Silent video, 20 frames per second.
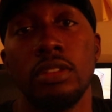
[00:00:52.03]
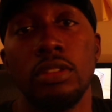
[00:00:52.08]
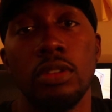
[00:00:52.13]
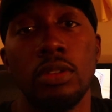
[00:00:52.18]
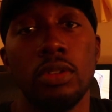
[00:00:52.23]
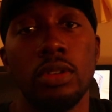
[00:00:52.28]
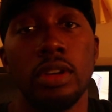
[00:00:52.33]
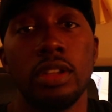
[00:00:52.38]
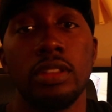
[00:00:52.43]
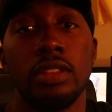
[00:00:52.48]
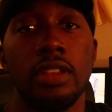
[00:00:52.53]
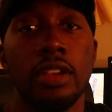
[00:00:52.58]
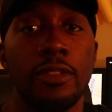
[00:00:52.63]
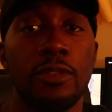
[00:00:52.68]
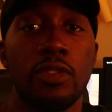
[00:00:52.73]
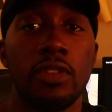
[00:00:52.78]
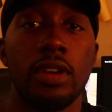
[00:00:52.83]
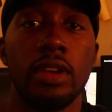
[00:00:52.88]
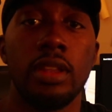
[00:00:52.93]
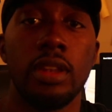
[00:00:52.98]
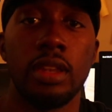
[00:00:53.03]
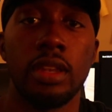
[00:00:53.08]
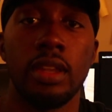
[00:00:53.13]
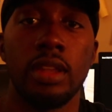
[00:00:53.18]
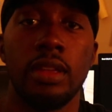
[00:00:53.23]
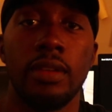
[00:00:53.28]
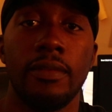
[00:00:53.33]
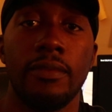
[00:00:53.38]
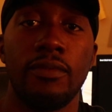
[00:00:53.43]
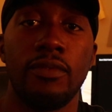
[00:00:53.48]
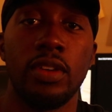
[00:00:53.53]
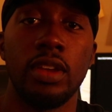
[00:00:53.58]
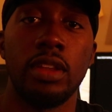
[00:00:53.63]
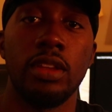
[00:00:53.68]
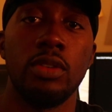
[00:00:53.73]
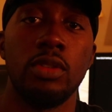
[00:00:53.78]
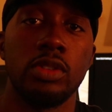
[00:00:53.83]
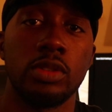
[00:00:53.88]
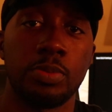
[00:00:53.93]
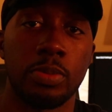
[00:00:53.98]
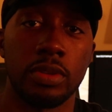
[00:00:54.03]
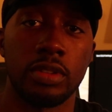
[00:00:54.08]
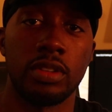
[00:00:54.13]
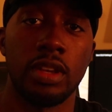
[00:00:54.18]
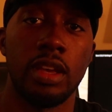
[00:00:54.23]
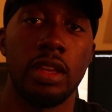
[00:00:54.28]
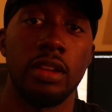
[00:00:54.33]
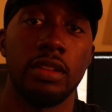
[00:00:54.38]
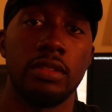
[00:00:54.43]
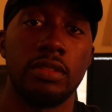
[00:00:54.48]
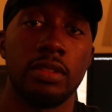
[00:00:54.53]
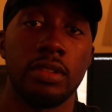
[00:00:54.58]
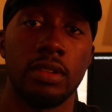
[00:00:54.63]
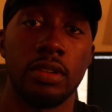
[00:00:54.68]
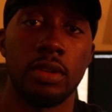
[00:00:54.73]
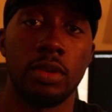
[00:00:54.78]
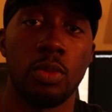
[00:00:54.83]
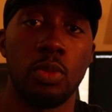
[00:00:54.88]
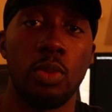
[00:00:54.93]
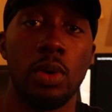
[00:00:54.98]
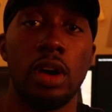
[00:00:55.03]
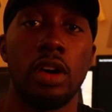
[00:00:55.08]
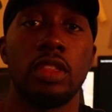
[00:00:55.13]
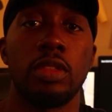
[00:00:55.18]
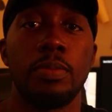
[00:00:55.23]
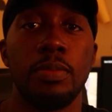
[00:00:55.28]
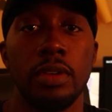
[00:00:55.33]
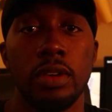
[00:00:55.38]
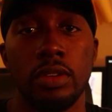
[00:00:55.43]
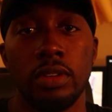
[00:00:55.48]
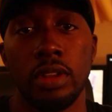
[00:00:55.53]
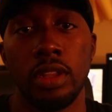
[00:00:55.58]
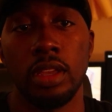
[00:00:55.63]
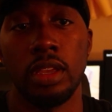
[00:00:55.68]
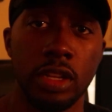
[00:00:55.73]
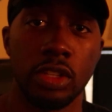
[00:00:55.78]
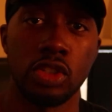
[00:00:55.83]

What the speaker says: doing different videos pertaining to wealth building.